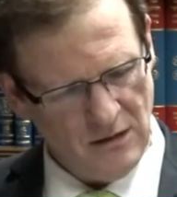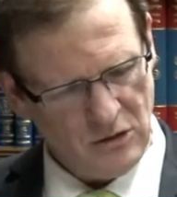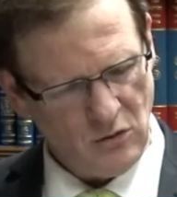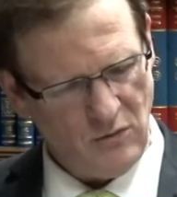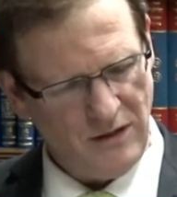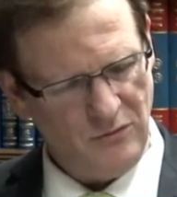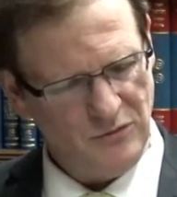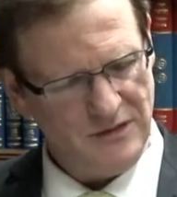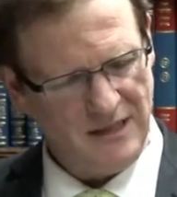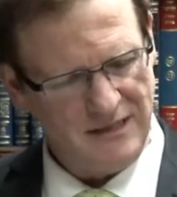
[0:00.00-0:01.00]
So one who
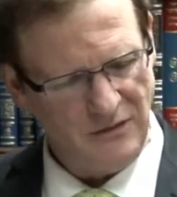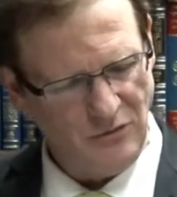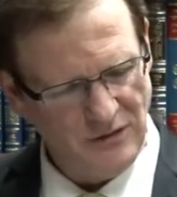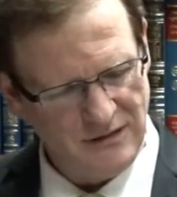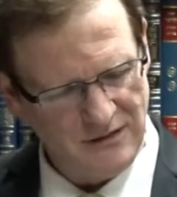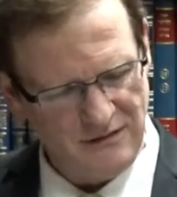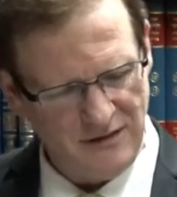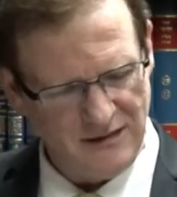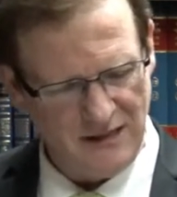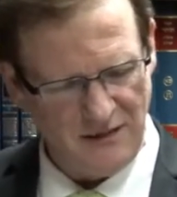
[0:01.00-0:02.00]
is not anointed
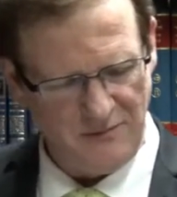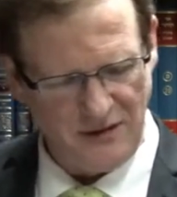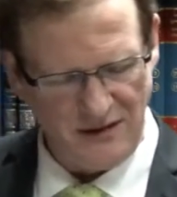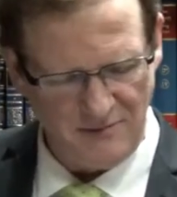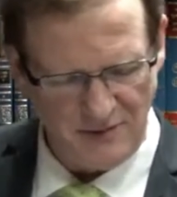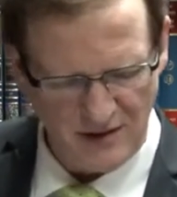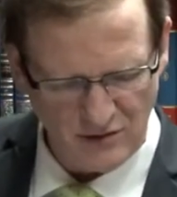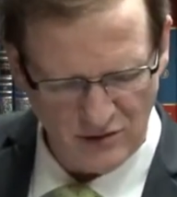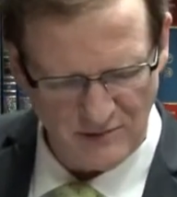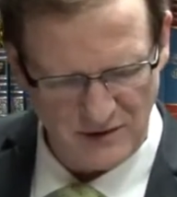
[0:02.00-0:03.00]
does not bring a power
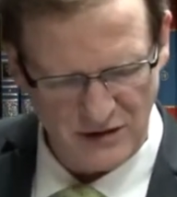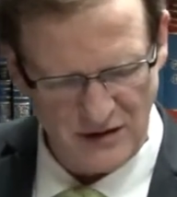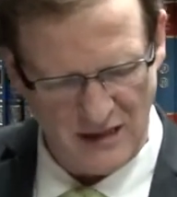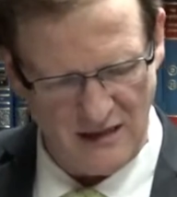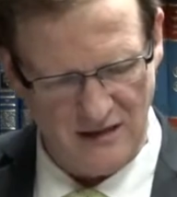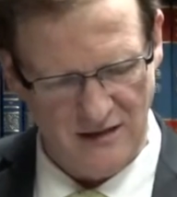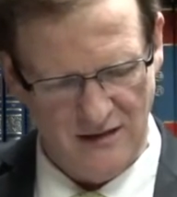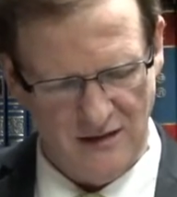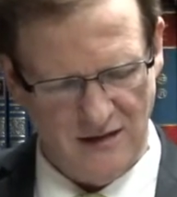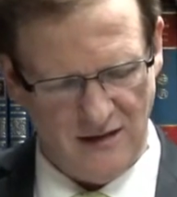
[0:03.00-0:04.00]
and Mashiach.
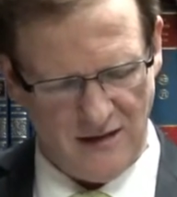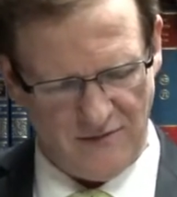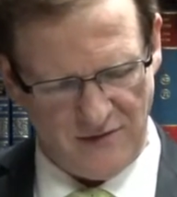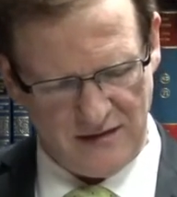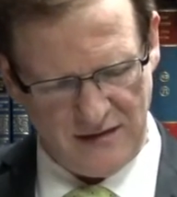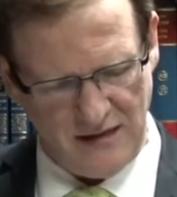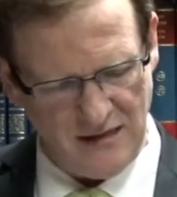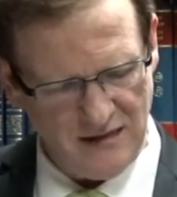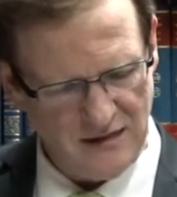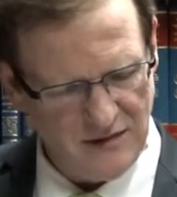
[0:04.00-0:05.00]
If he
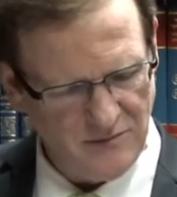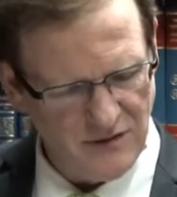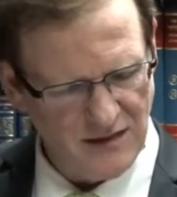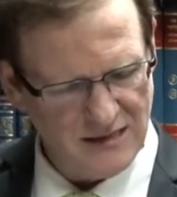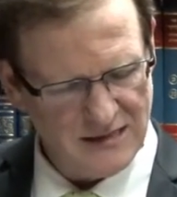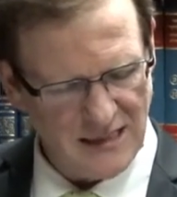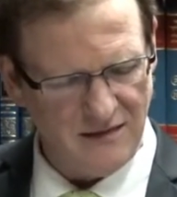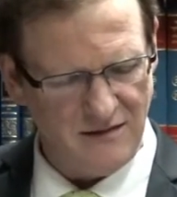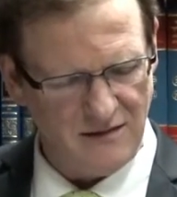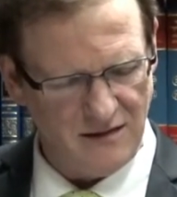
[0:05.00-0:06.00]
sins, he brings a
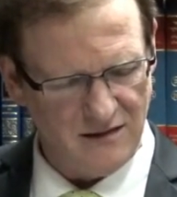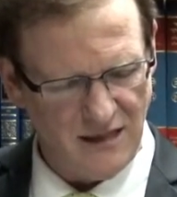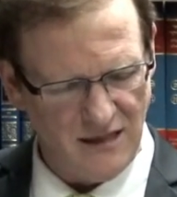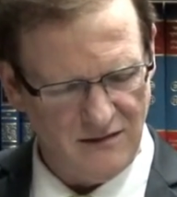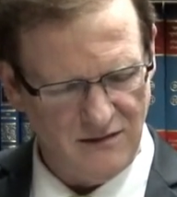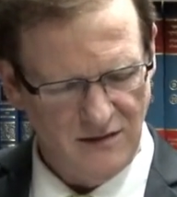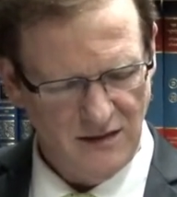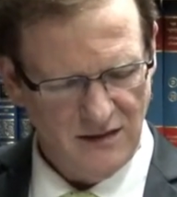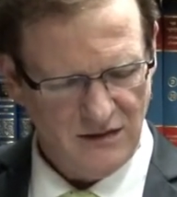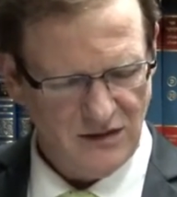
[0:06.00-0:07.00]
standard katat,
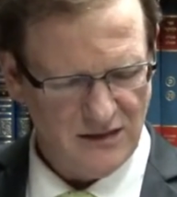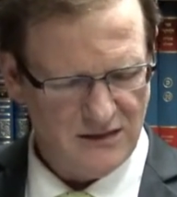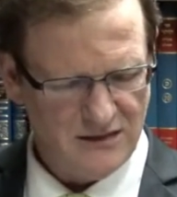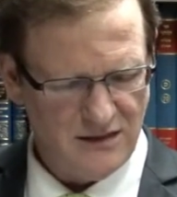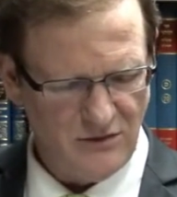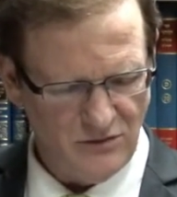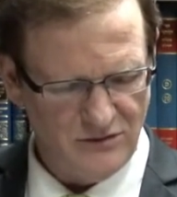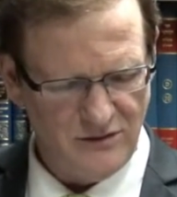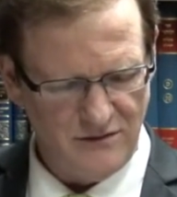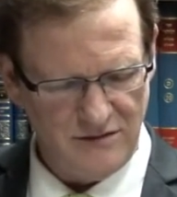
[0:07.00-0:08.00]
just as an
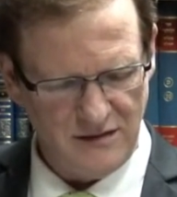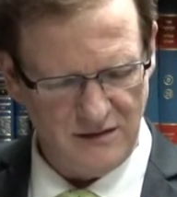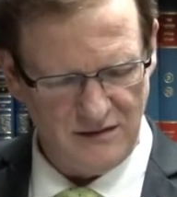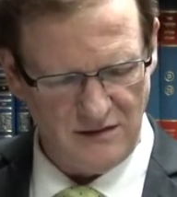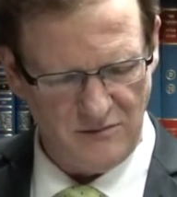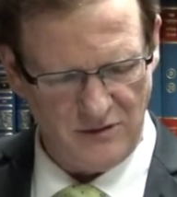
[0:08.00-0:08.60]
ordinary citizen